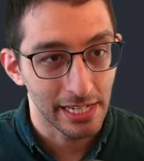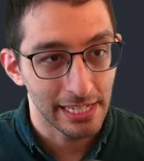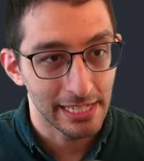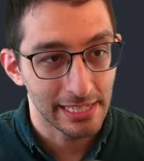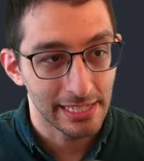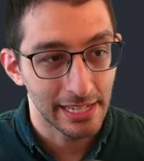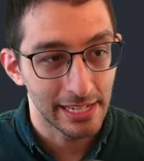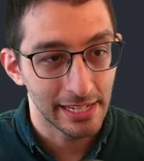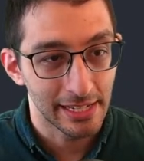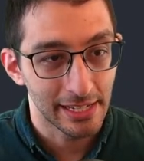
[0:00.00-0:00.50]

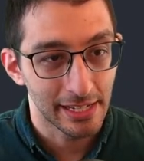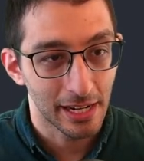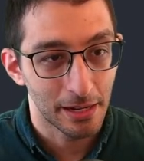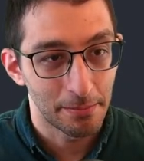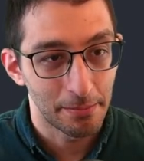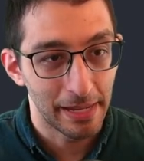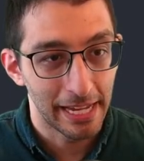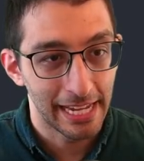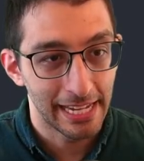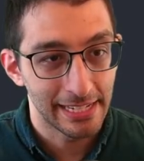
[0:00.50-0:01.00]
is that
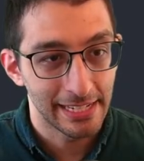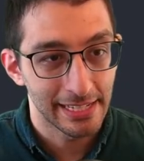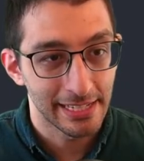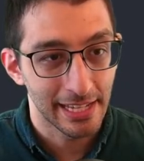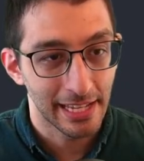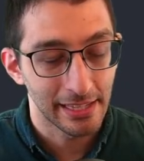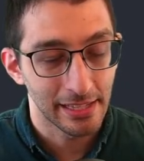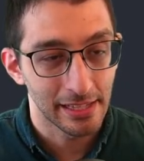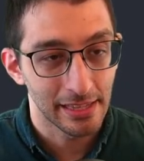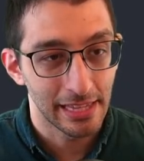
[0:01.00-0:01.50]
Command is
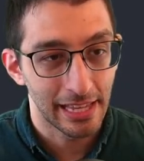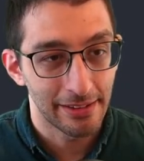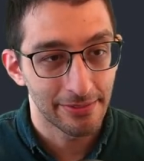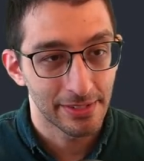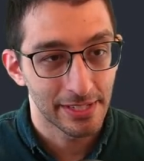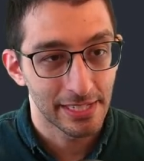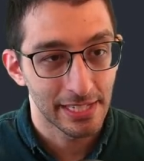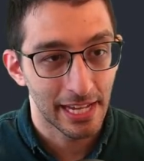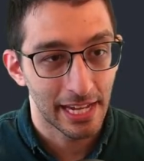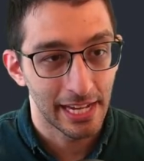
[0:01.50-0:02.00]
on the left
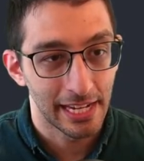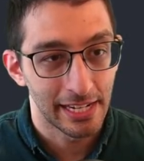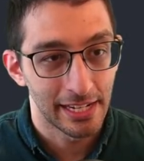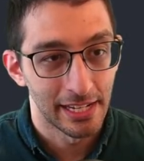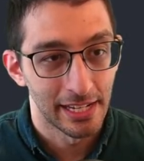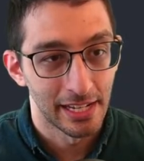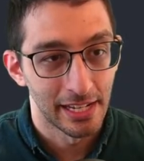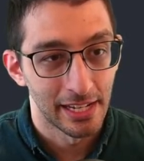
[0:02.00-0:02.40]
side